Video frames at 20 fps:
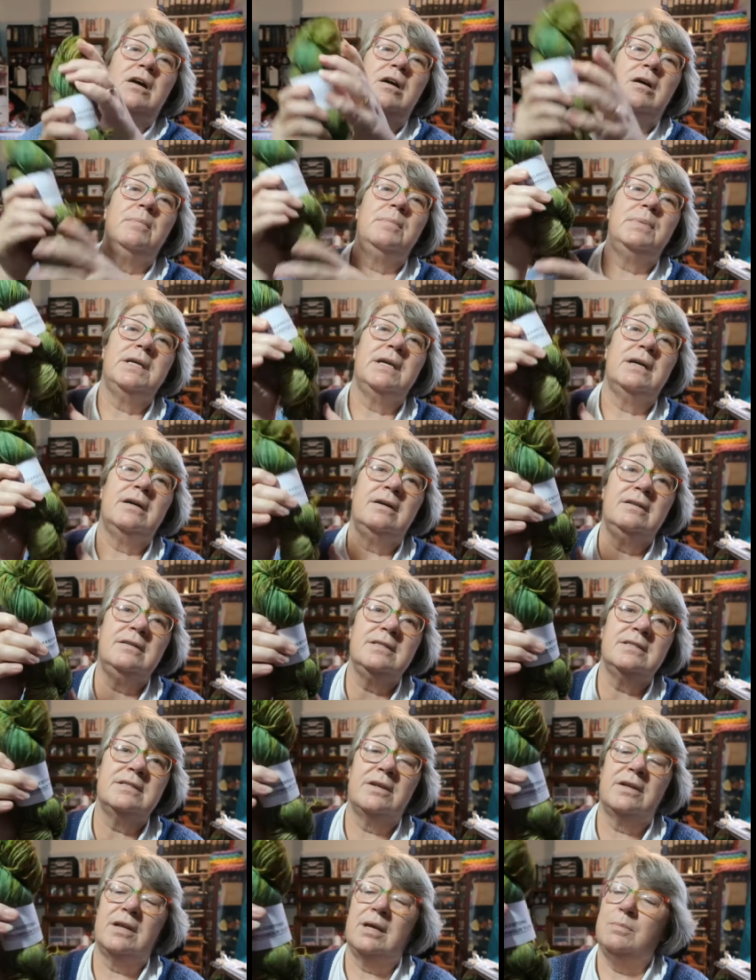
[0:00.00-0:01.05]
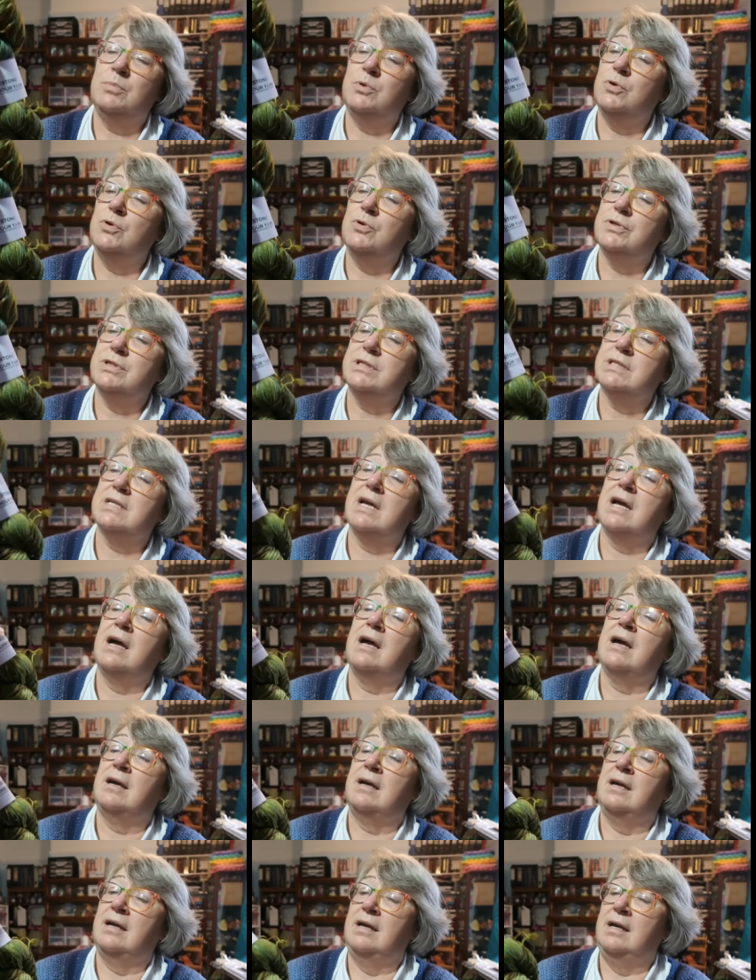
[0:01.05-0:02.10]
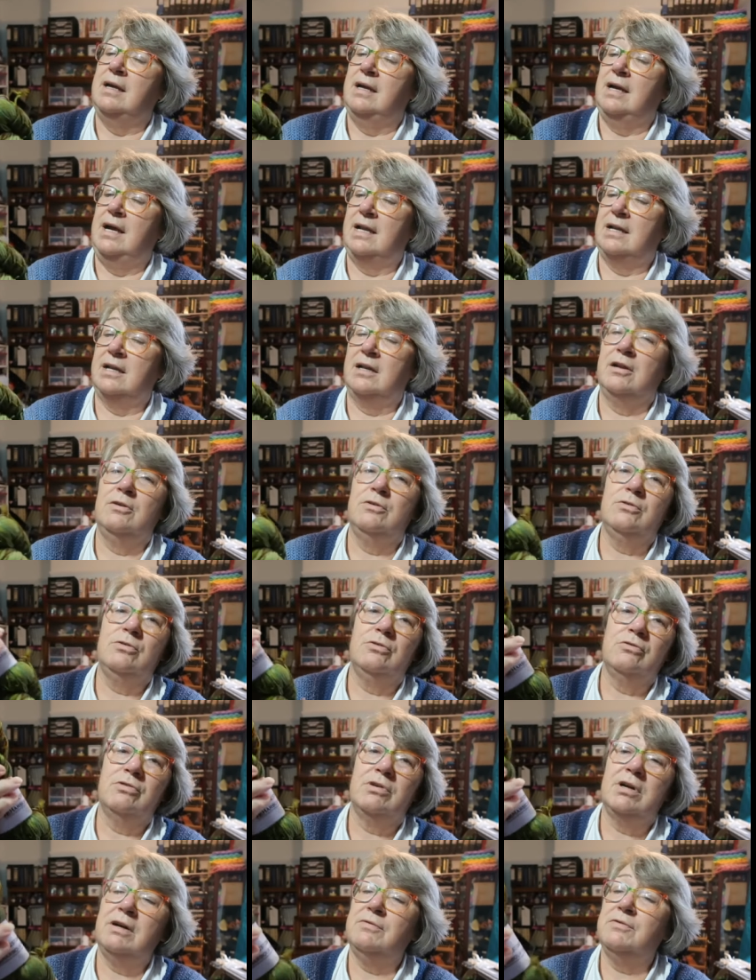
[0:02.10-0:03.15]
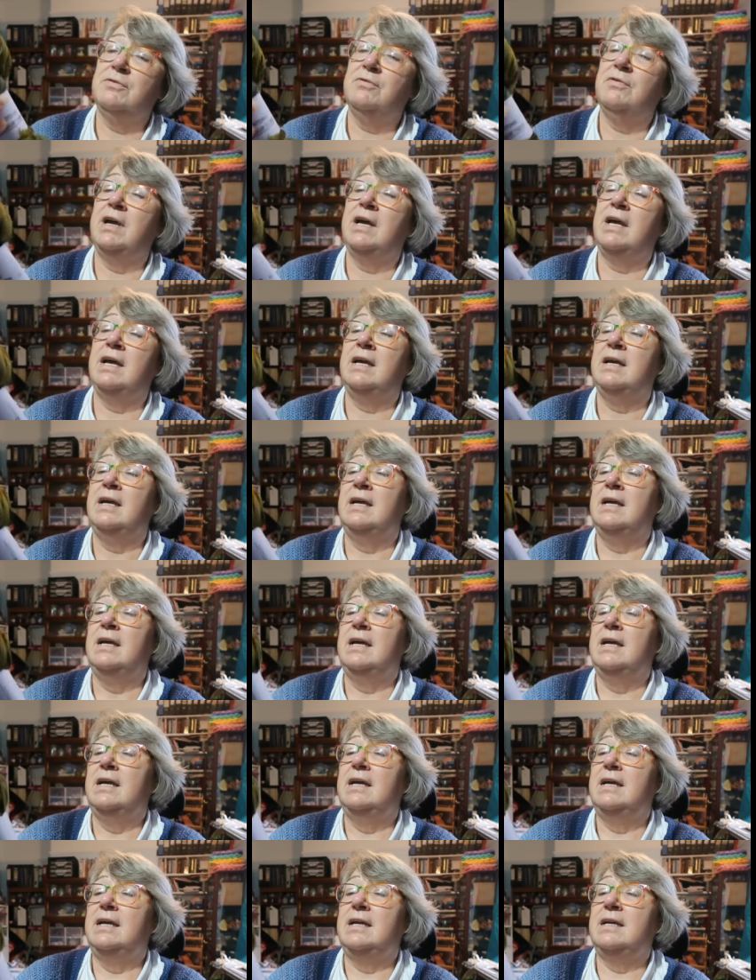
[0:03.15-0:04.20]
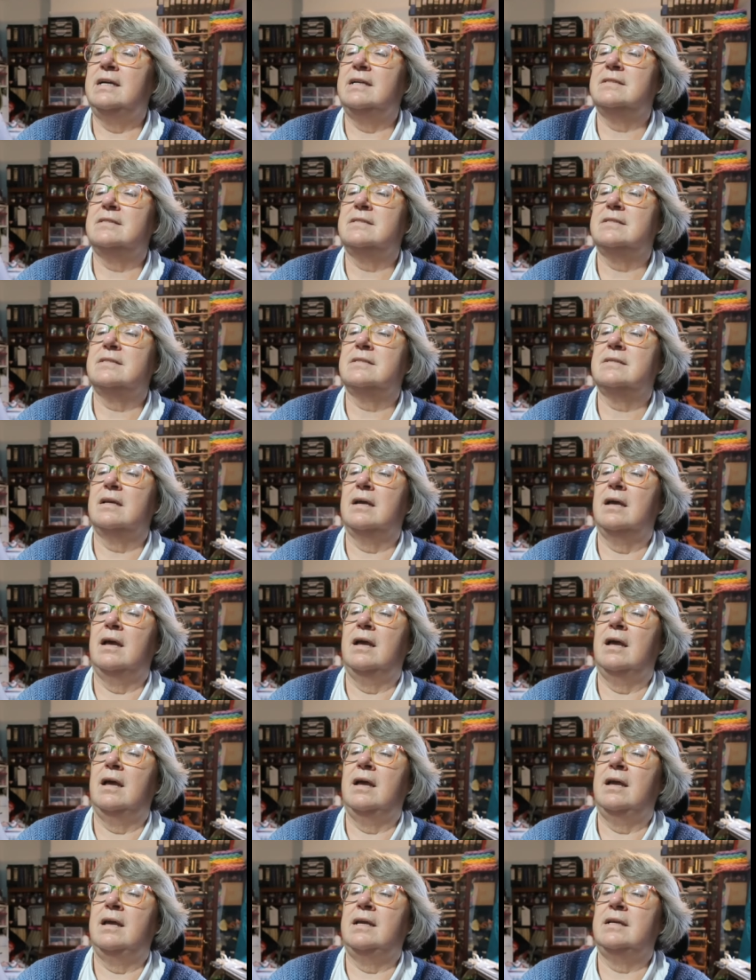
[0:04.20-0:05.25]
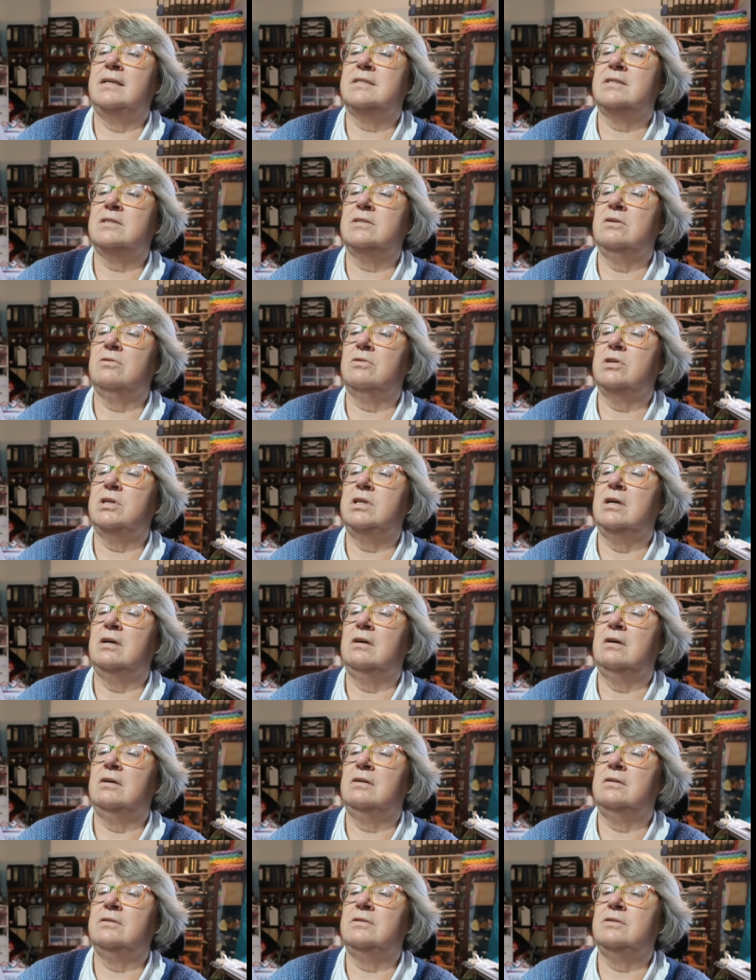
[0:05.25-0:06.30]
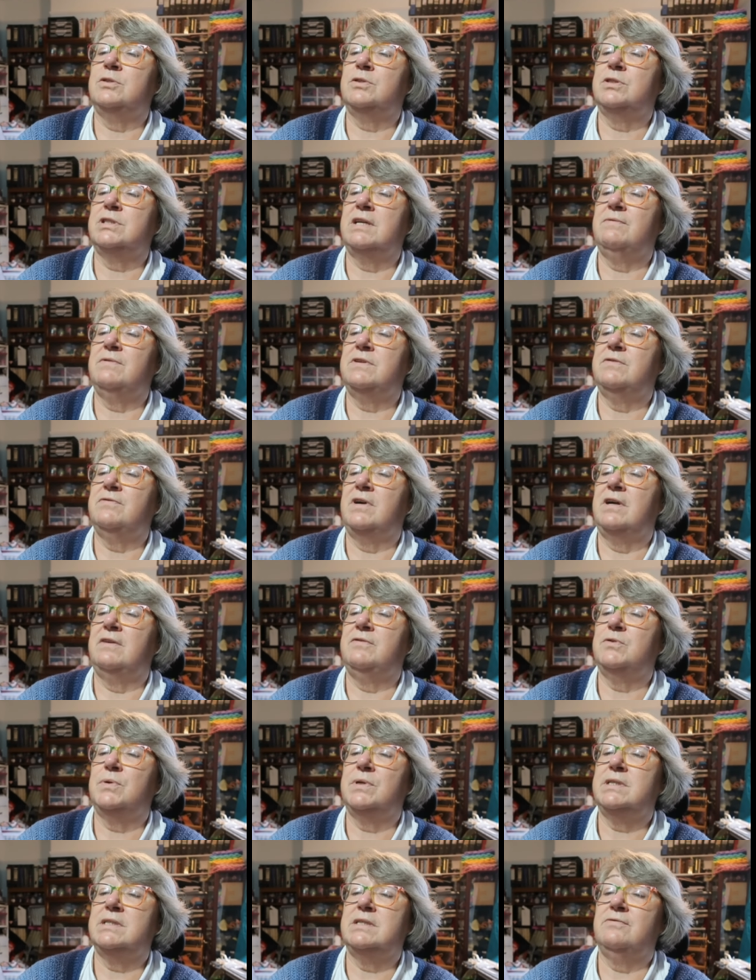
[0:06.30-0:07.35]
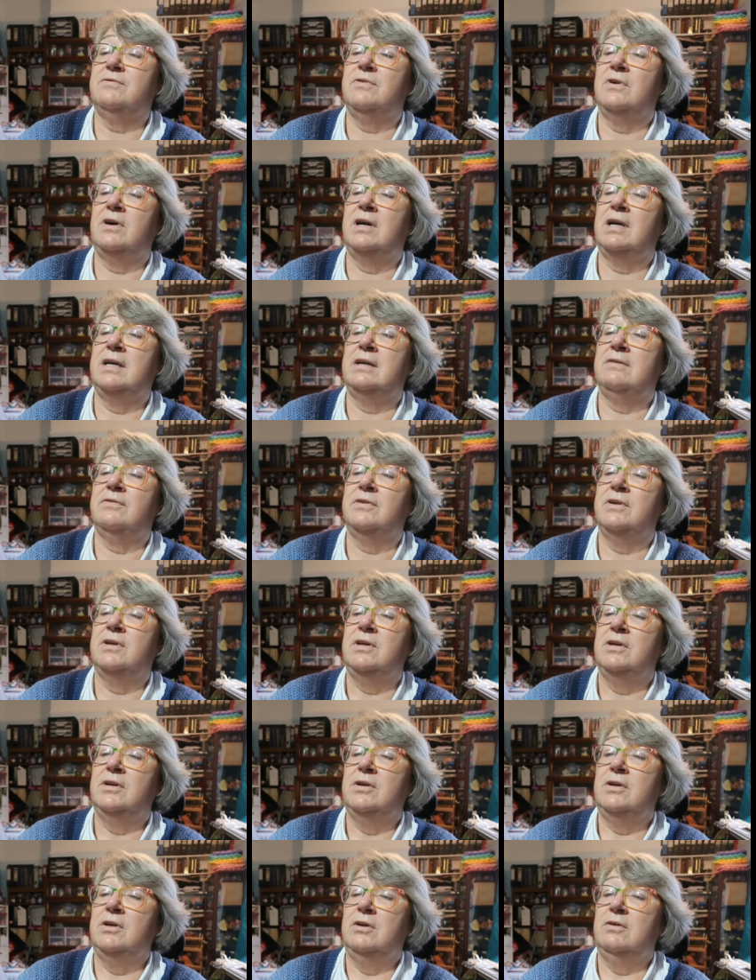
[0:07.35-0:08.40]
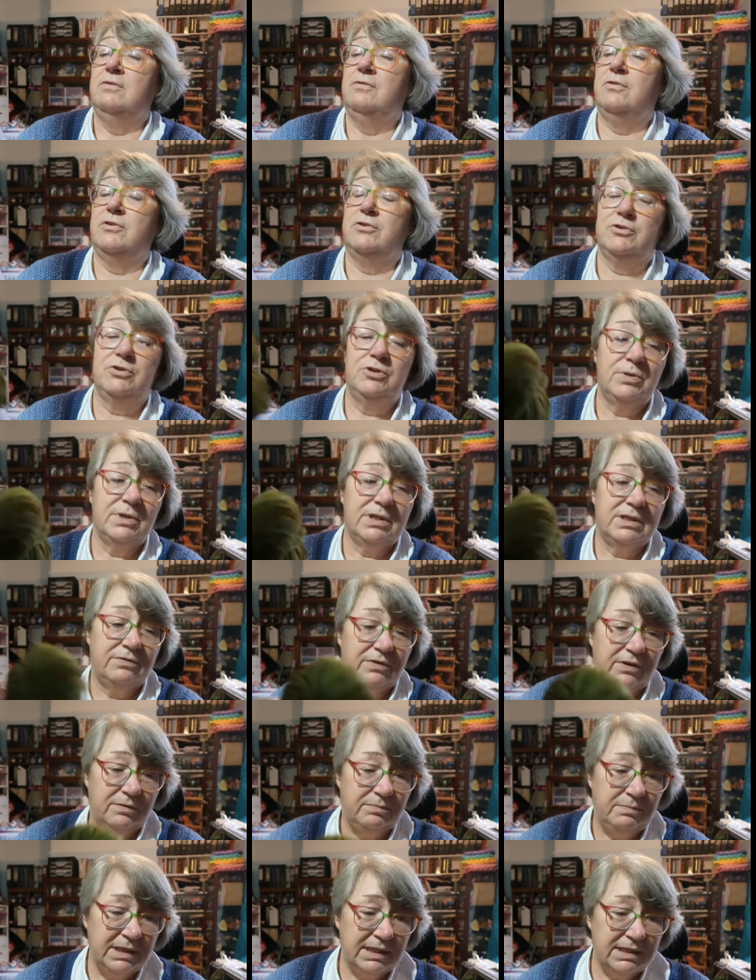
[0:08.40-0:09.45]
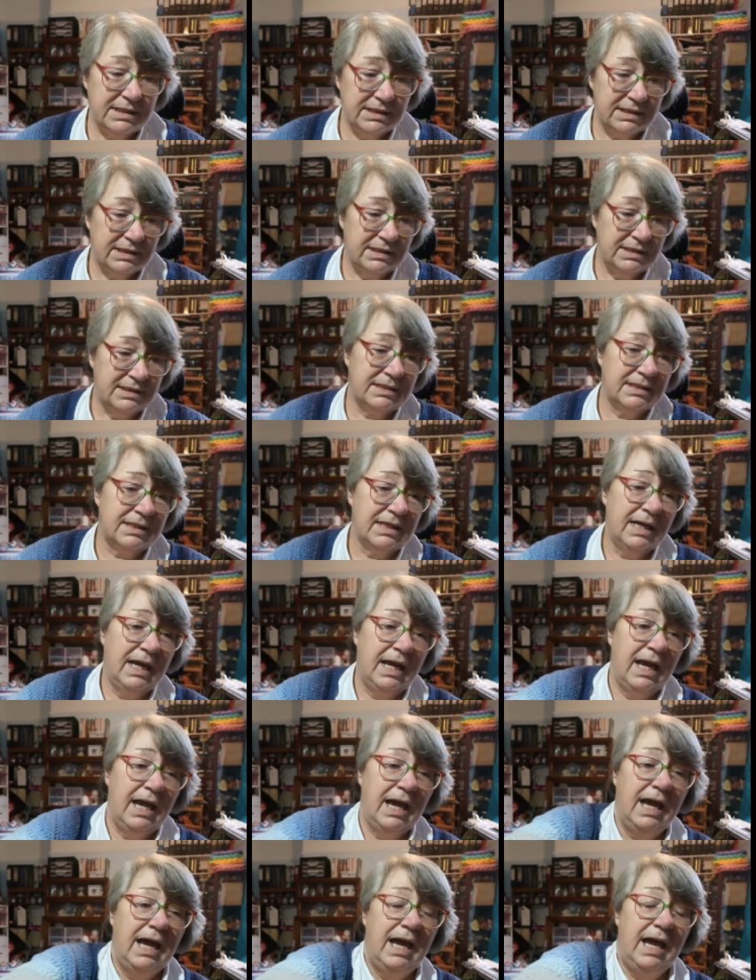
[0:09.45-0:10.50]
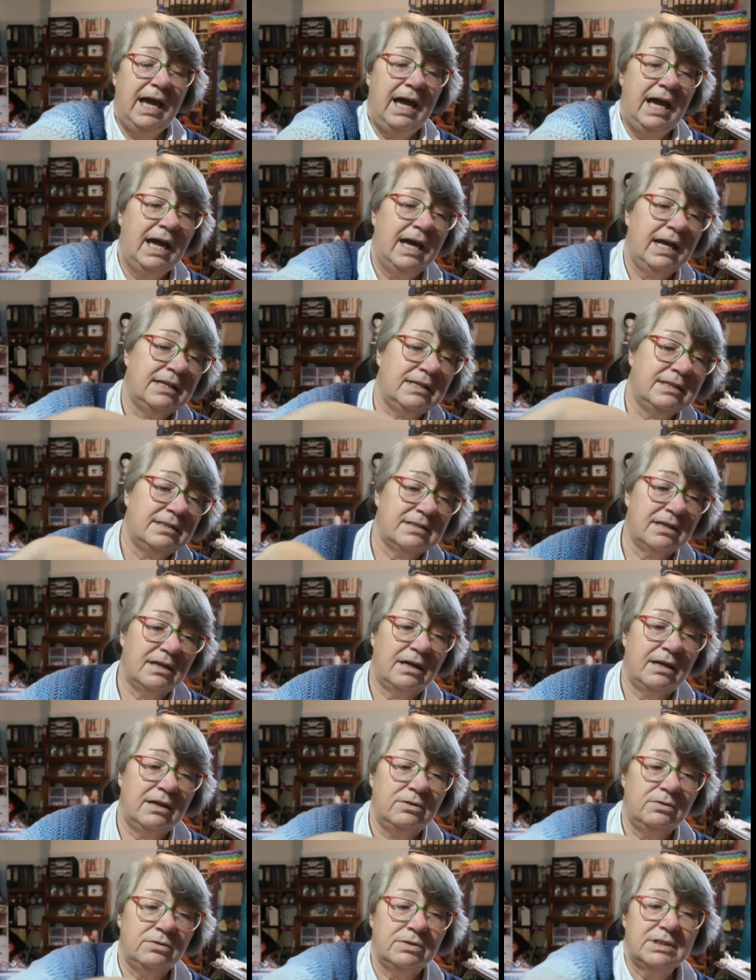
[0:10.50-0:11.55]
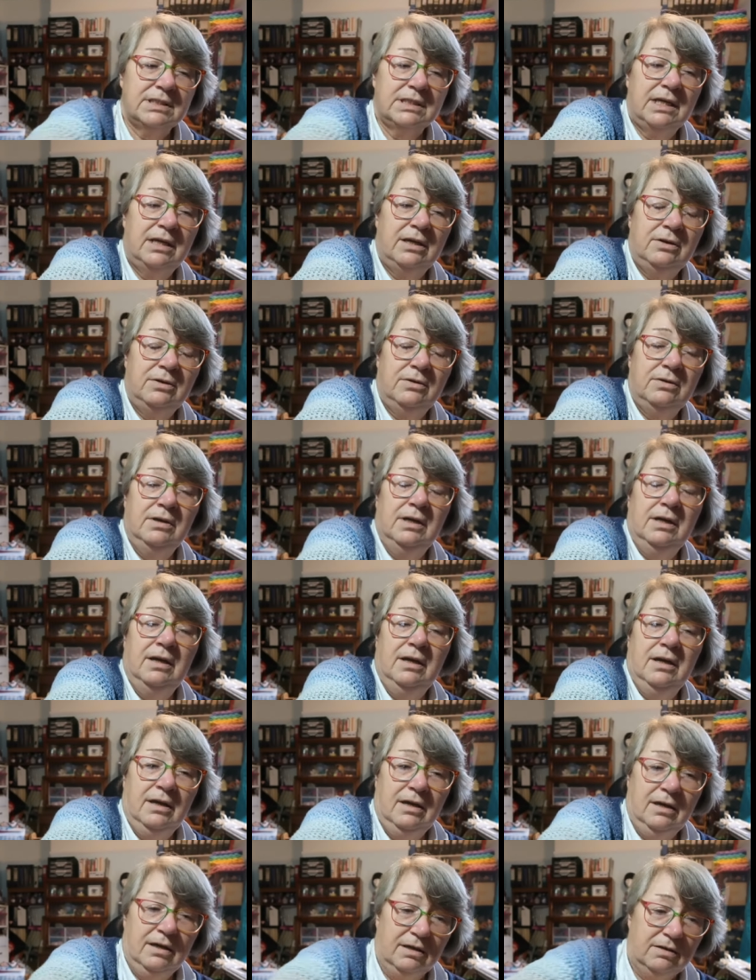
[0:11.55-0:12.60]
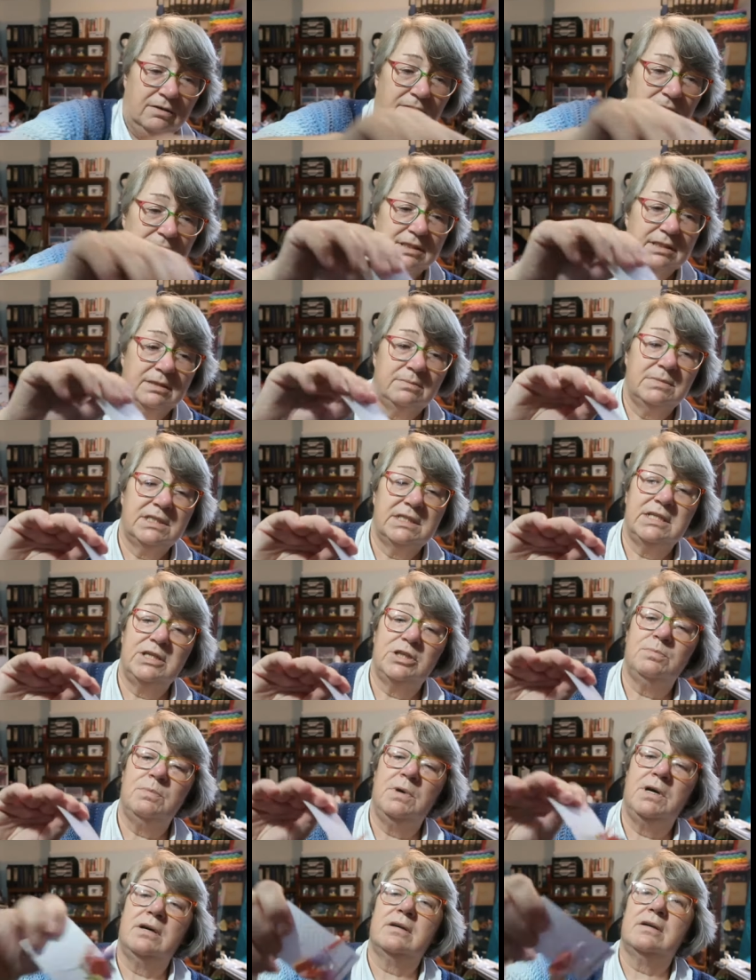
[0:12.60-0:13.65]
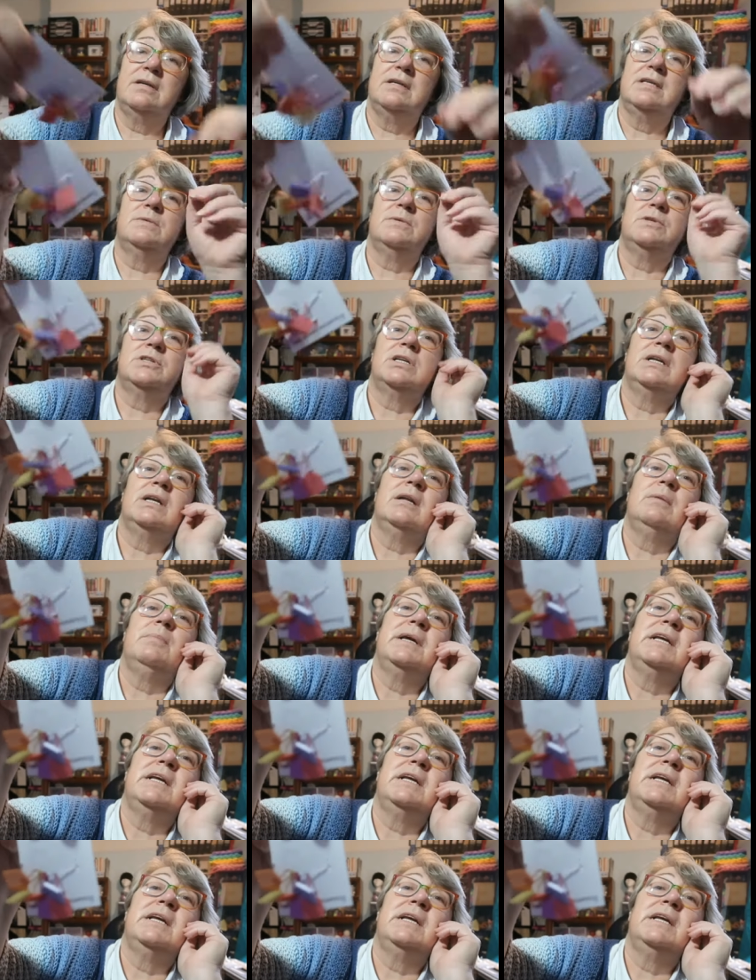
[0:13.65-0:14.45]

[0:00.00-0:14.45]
Harbour Yarns that I bought at a local craft fair. It's a sock yarn, 75-25, 425 metres, And I also got some stitch markers, which are little